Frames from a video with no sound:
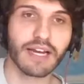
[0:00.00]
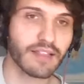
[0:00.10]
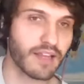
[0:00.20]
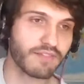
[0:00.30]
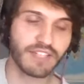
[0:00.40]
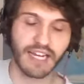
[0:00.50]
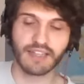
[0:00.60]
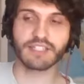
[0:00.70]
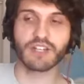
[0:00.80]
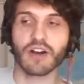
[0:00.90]
I love
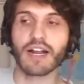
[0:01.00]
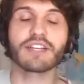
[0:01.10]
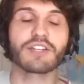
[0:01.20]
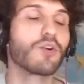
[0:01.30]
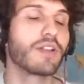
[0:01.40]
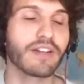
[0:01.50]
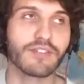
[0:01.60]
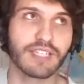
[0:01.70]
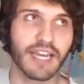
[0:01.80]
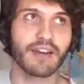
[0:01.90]
Ellie's arc. I totally
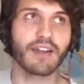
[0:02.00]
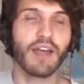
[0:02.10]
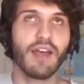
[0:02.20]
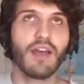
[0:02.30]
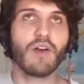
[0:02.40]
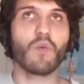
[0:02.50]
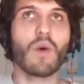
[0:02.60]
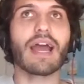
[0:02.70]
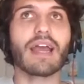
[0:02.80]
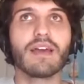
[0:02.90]
understand
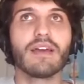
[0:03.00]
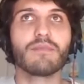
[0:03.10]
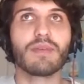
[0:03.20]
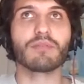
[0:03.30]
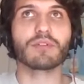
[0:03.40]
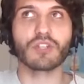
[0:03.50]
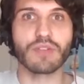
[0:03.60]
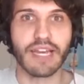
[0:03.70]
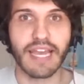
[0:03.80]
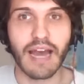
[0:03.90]
why people
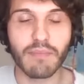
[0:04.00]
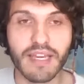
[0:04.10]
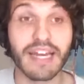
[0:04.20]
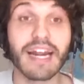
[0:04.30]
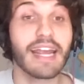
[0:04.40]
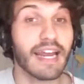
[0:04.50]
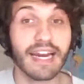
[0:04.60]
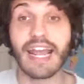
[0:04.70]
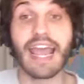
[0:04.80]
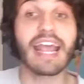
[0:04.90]
don't like Abby, and
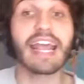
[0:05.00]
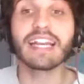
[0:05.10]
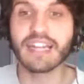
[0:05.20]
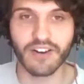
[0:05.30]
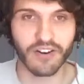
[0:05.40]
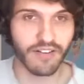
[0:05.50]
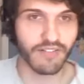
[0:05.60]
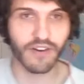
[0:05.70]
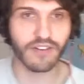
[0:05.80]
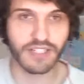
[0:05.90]
I hated her at
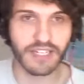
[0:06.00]
first.